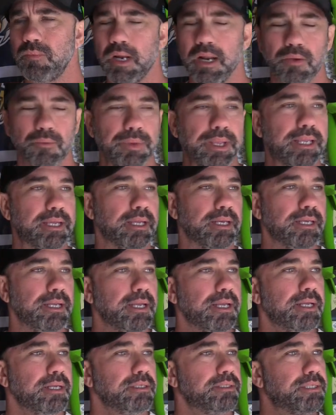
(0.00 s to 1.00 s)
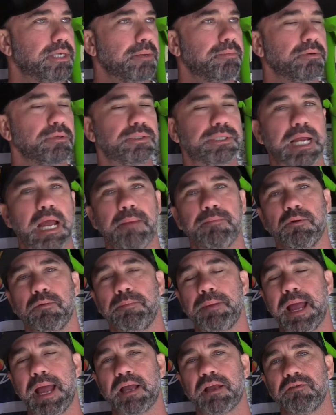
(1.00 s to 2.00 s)
And we can jibber-jabber
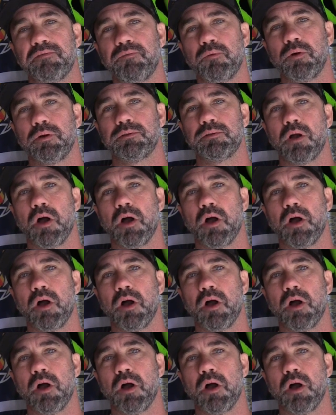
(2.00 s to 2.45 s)
back and forth